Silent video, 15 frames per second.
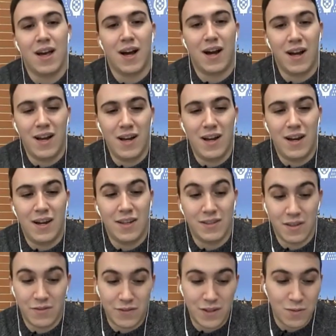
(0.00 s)
And it's
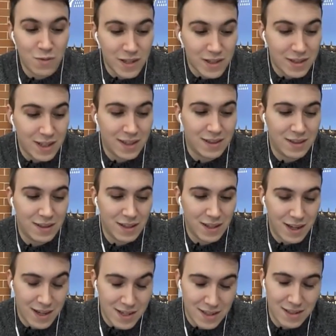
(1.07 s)
the first one that
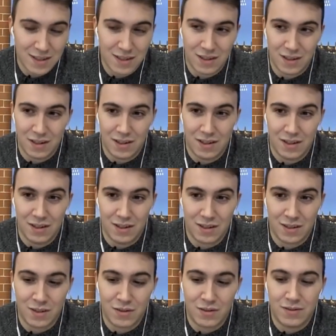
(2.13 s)
has
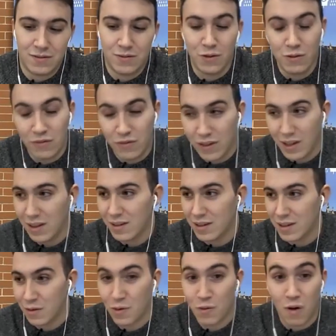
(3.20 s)
fulfilled
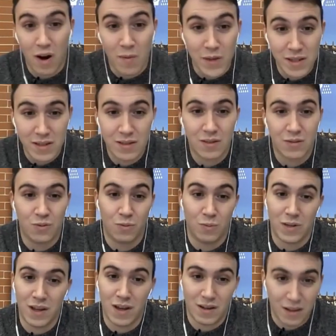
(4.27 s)
the requirements to
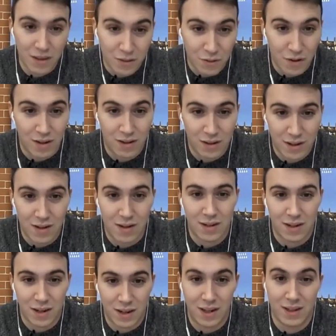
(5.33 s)
be an L3
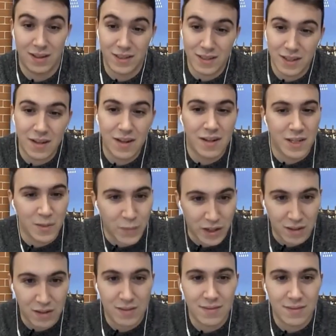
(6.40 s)
car, at least here in Spain.